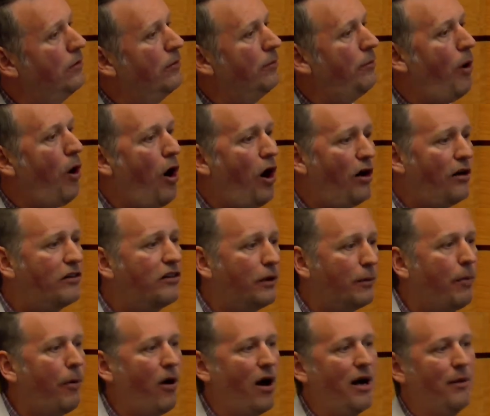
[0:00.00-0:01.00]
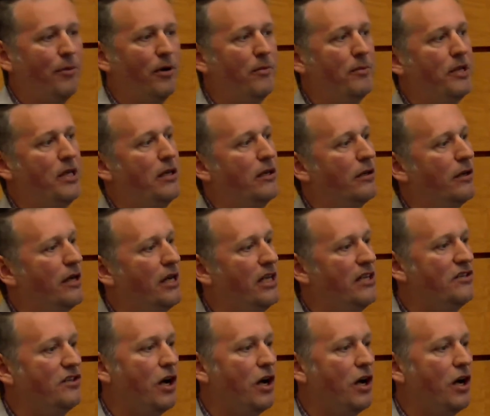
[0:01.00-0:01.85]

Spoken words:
part of the problem here is